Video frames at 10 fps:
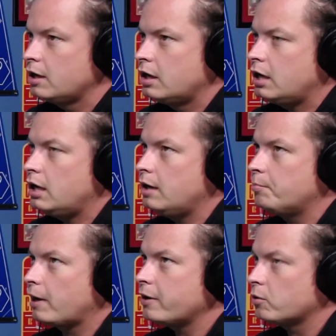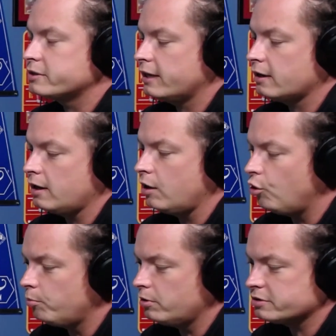Brian Ortega
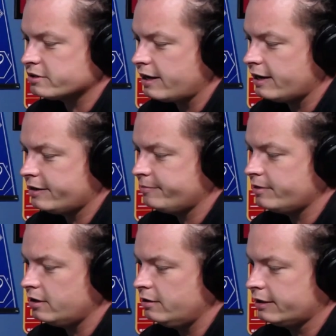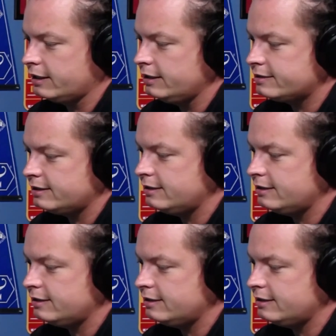almost had him in a guillotine.